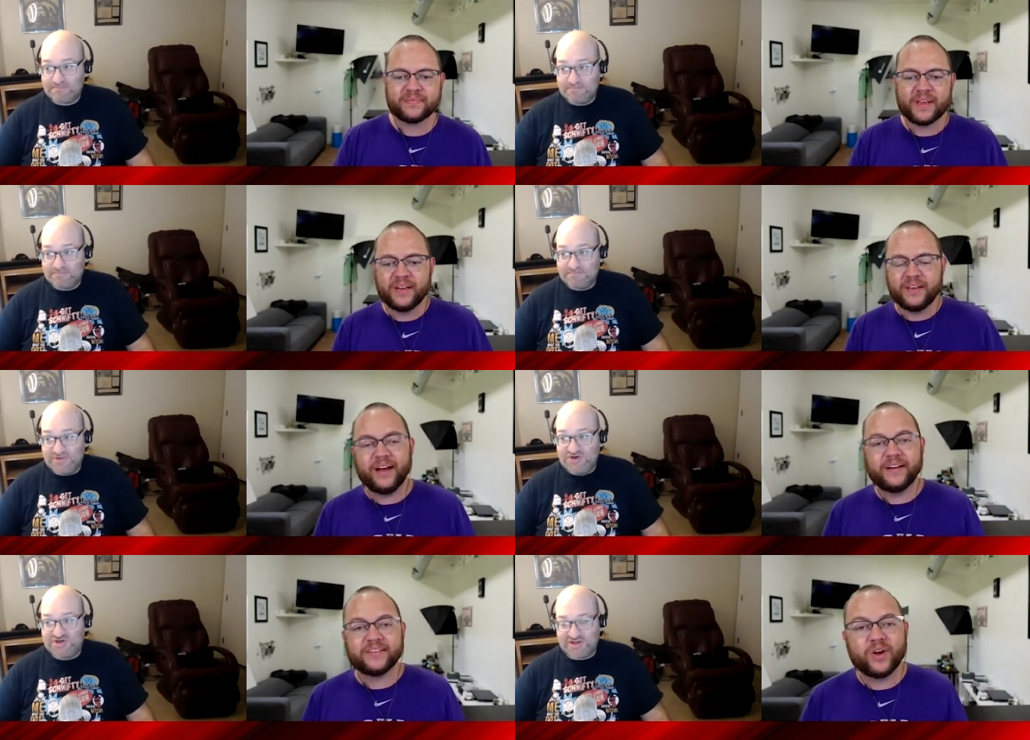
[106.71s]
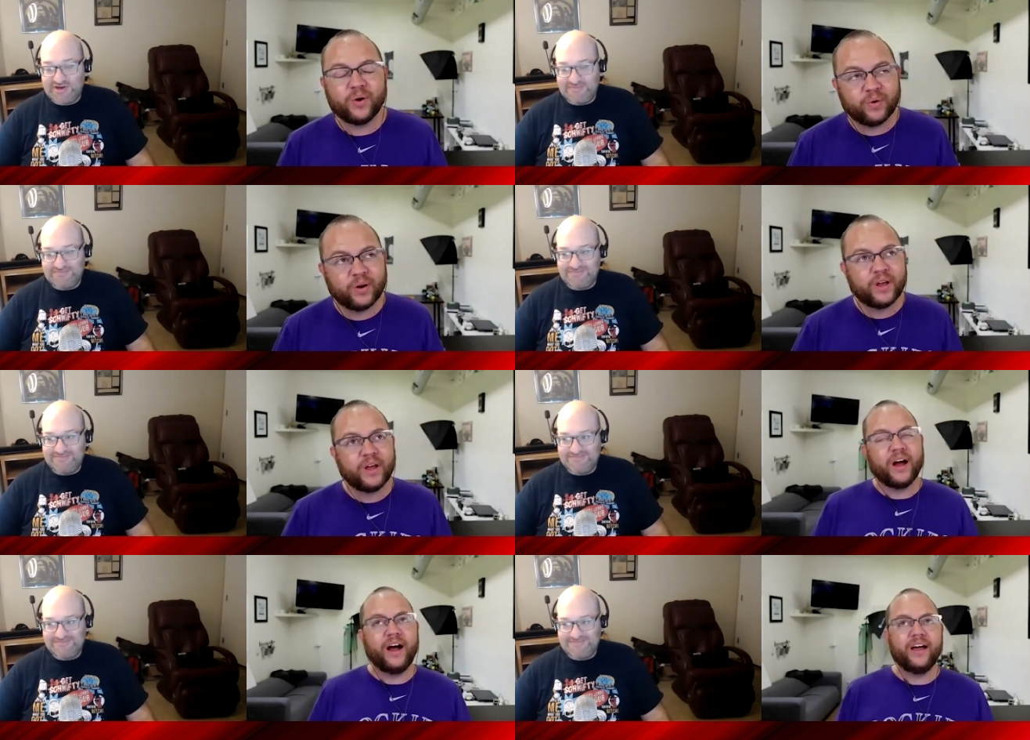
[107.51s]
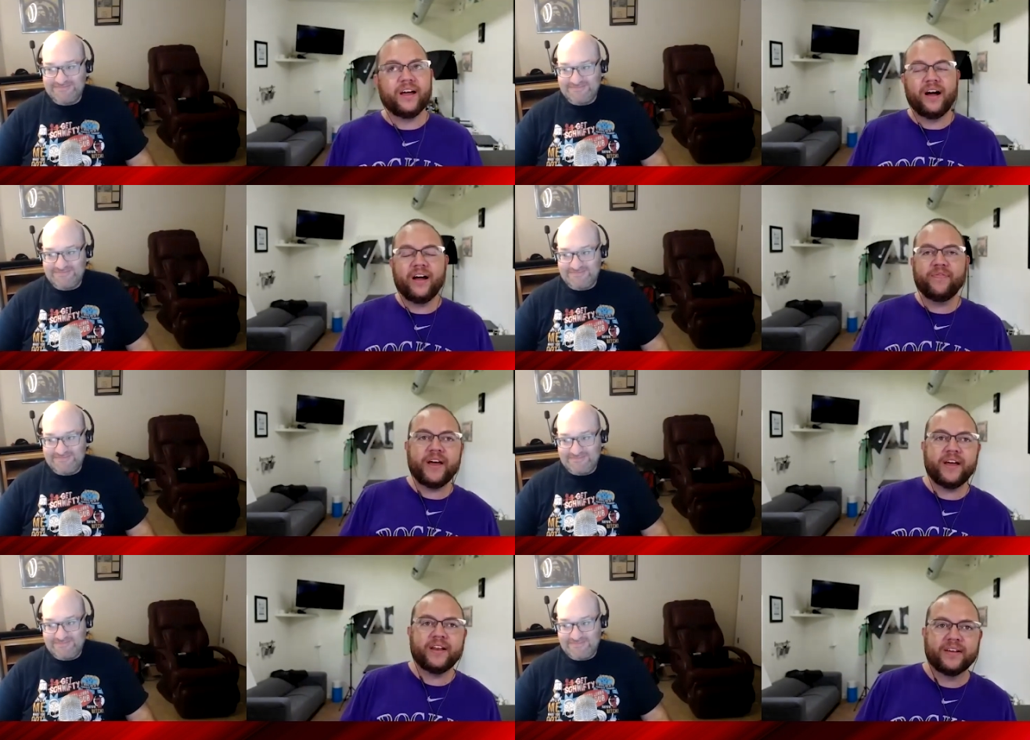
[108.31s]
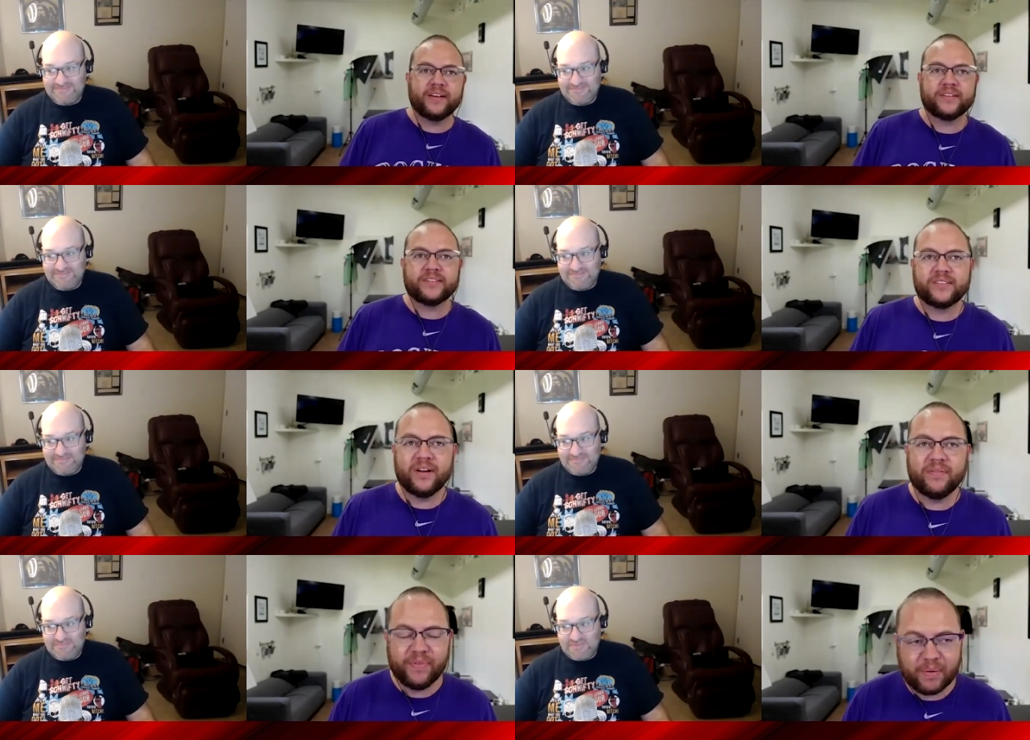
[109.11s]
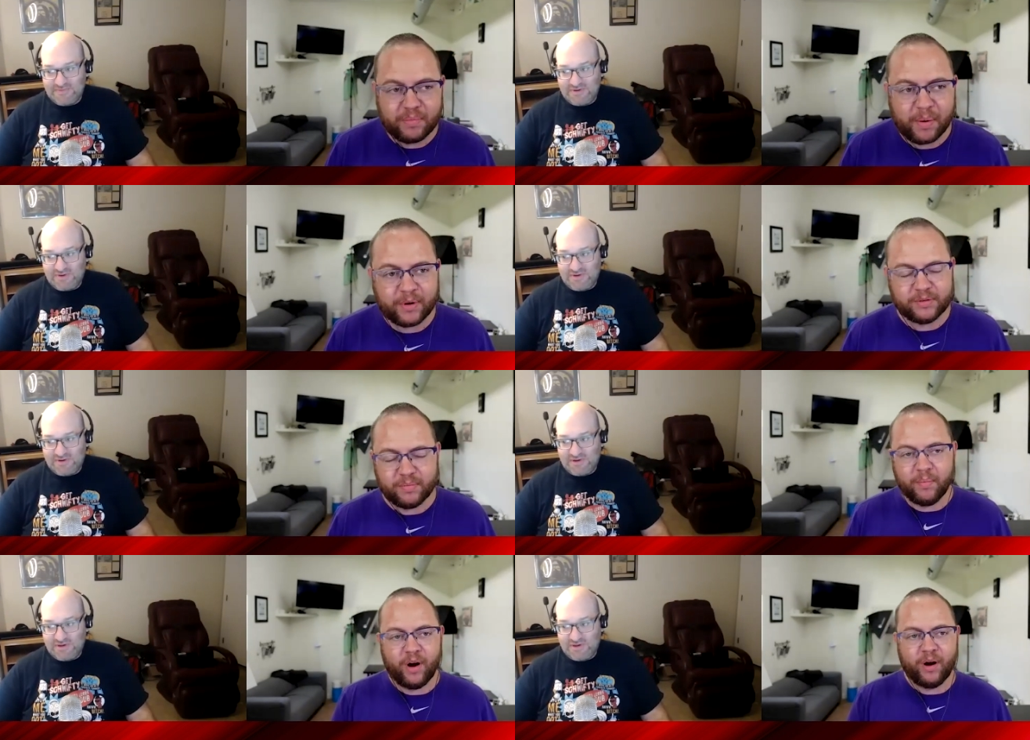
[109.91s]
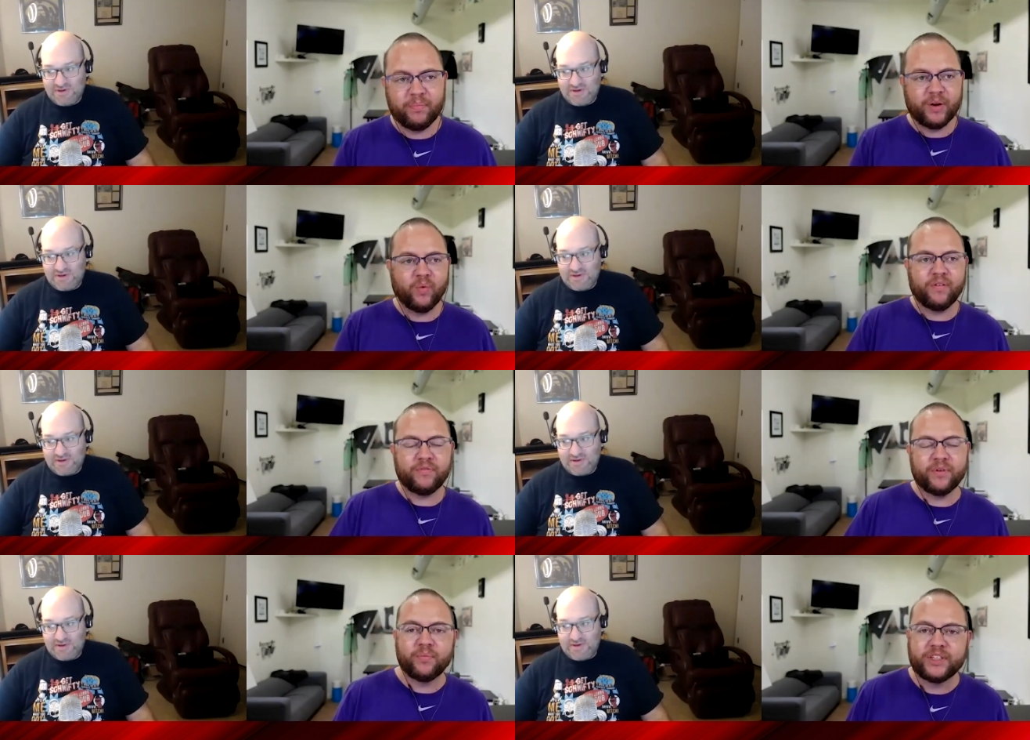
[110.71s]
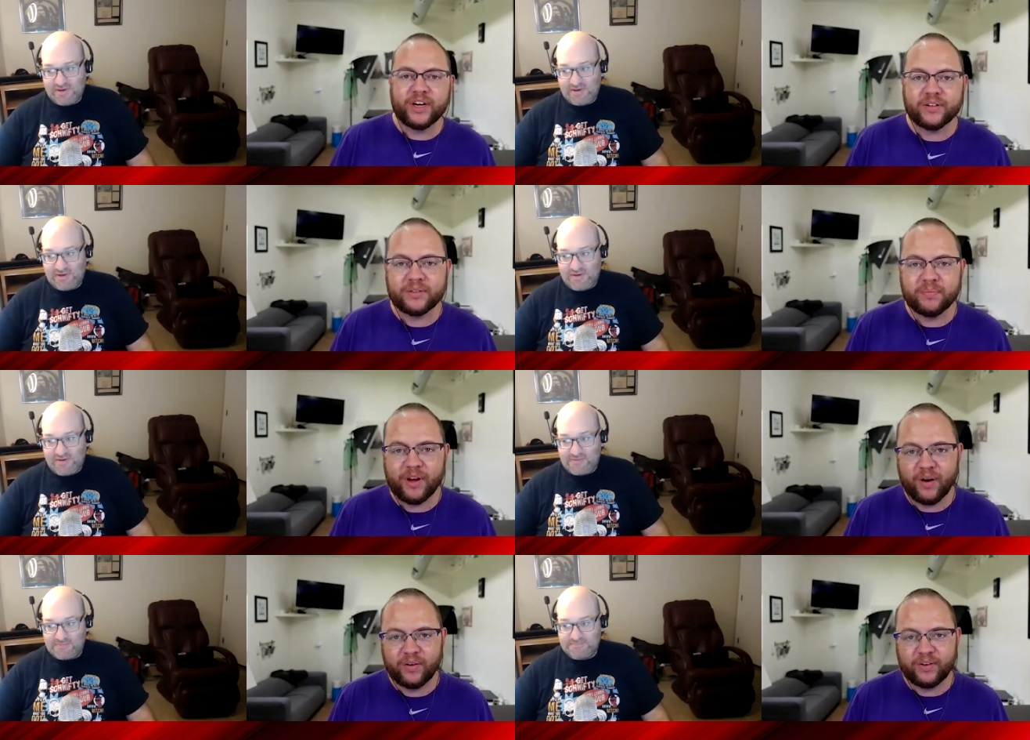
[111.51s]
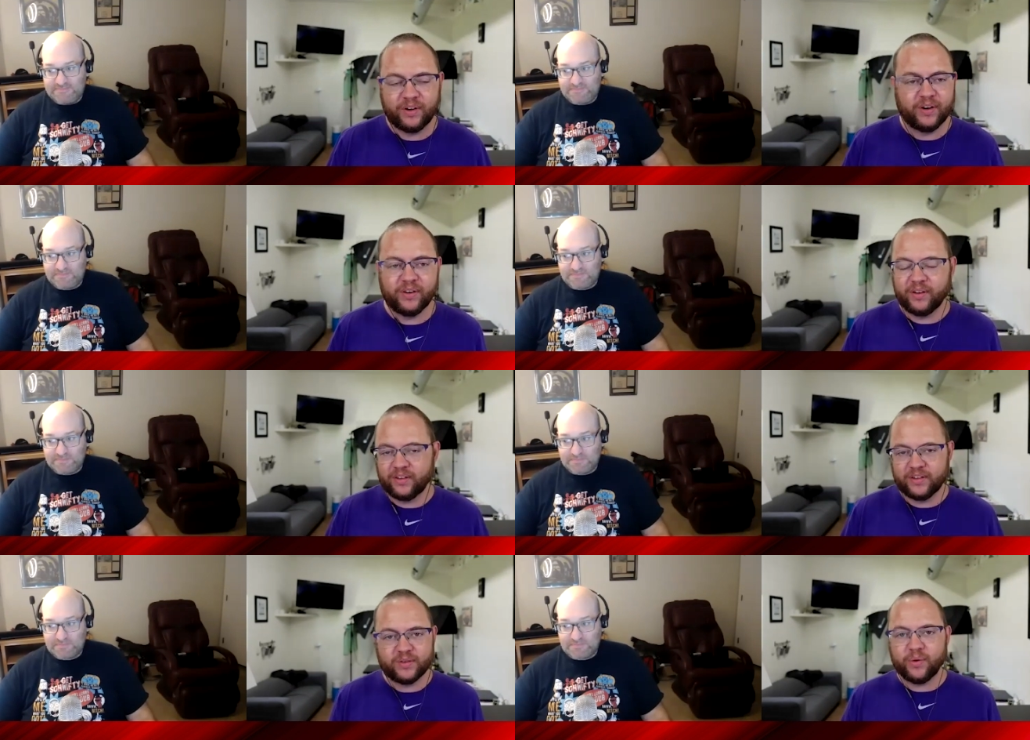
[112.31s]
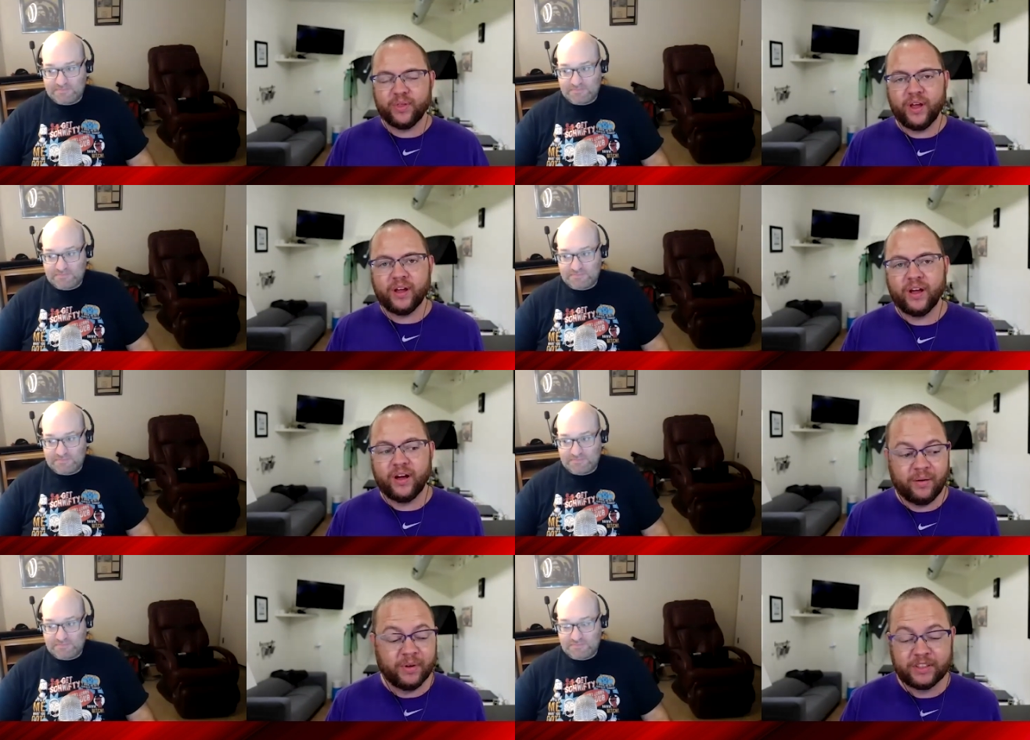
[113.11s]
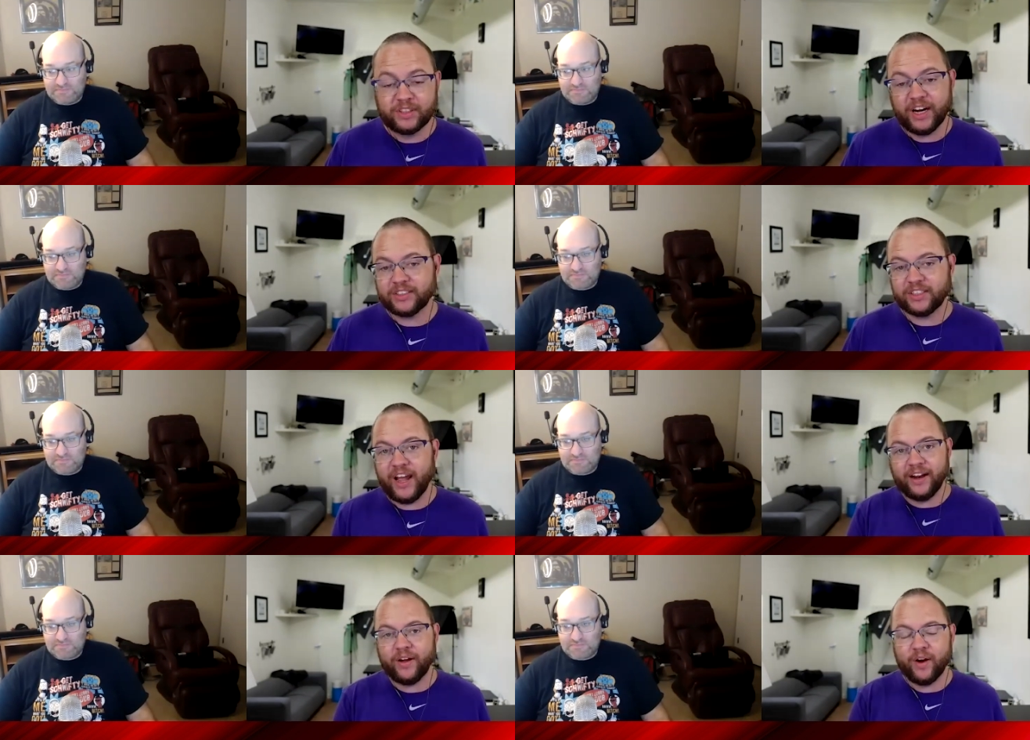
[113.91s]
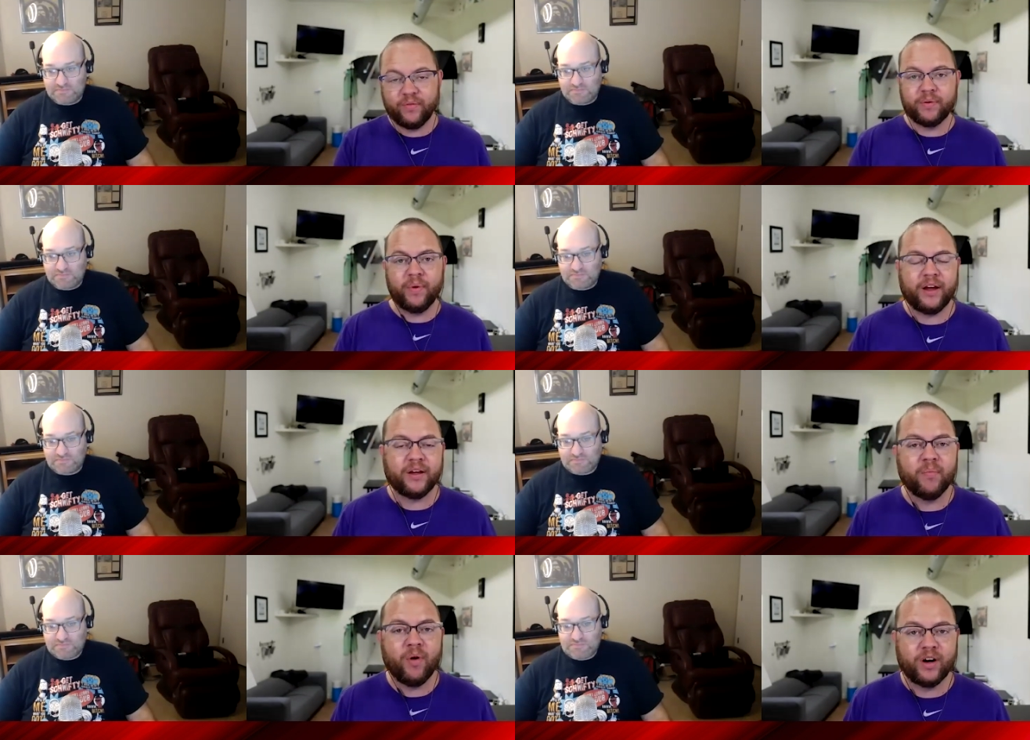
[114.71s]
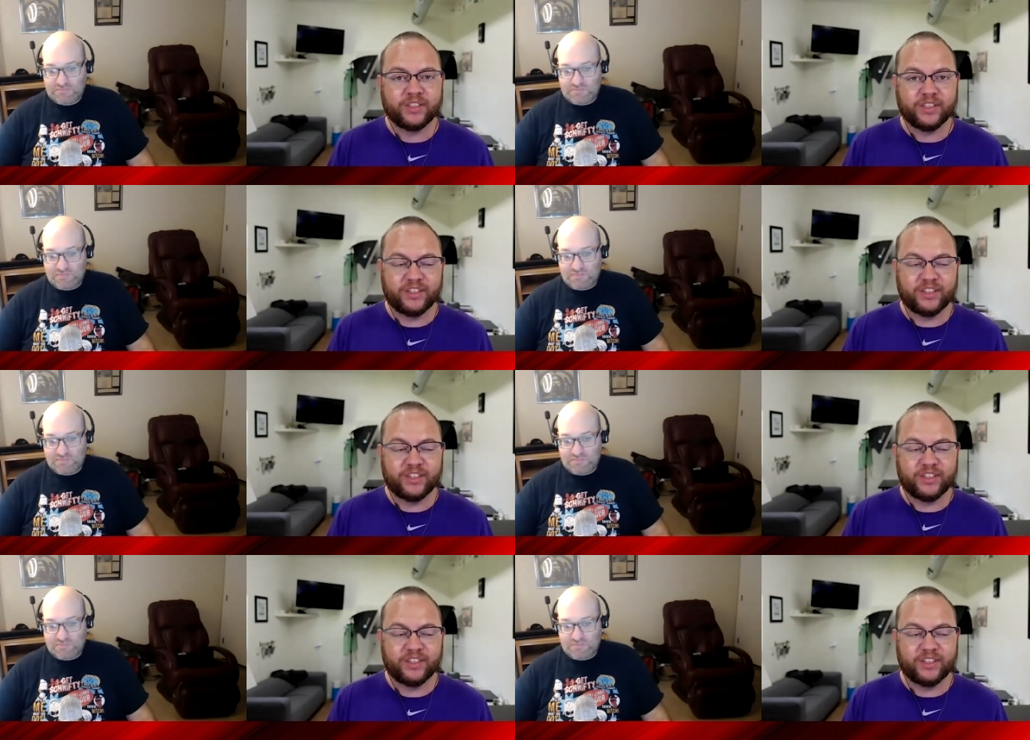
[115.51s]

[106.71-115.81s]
Speaker 1: Yeah, so I, I've had some family members, my mom being one of them, reach out to me during this whole thing, um, and she actually had COVID back in March, and